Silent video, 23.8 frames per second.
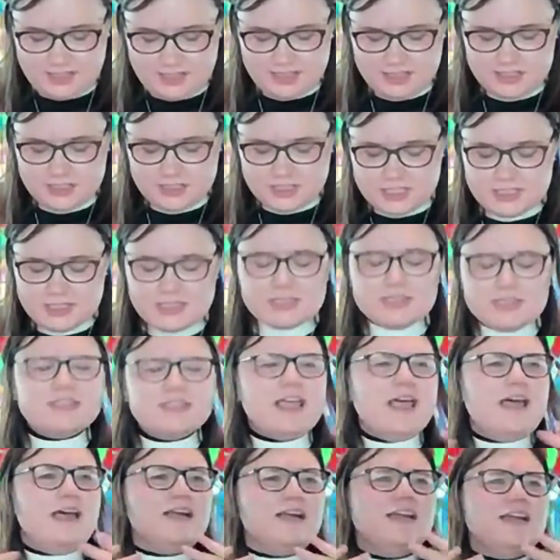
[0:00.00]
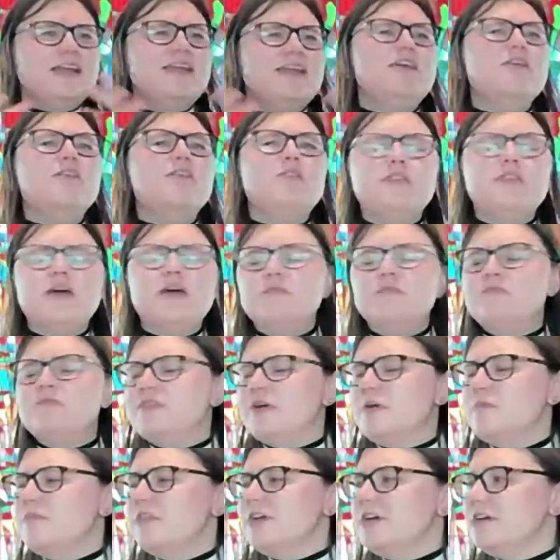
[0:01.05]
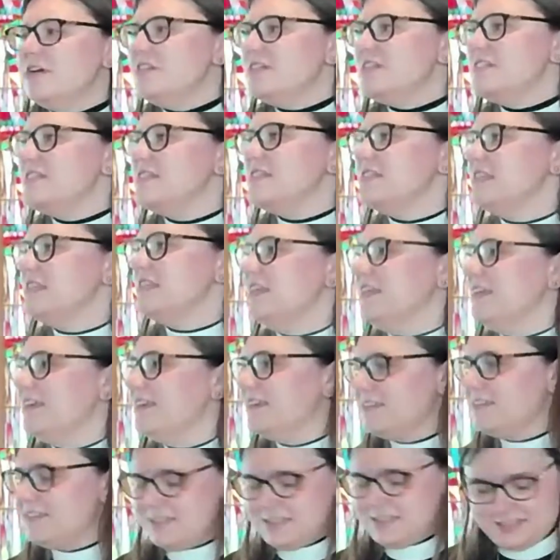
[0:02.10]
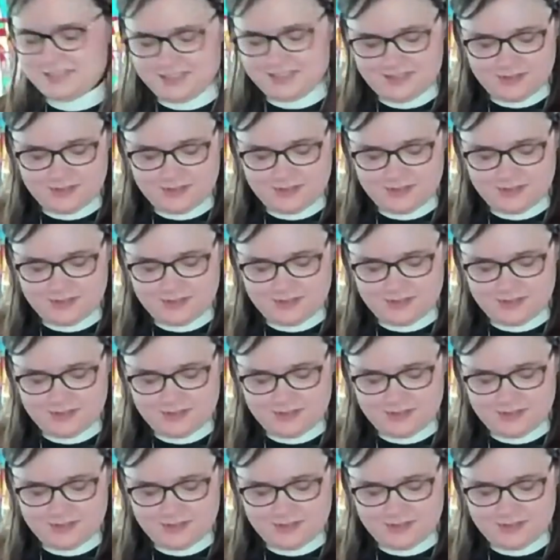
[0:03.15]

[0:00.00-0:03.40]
Jesus had healed them from their disease.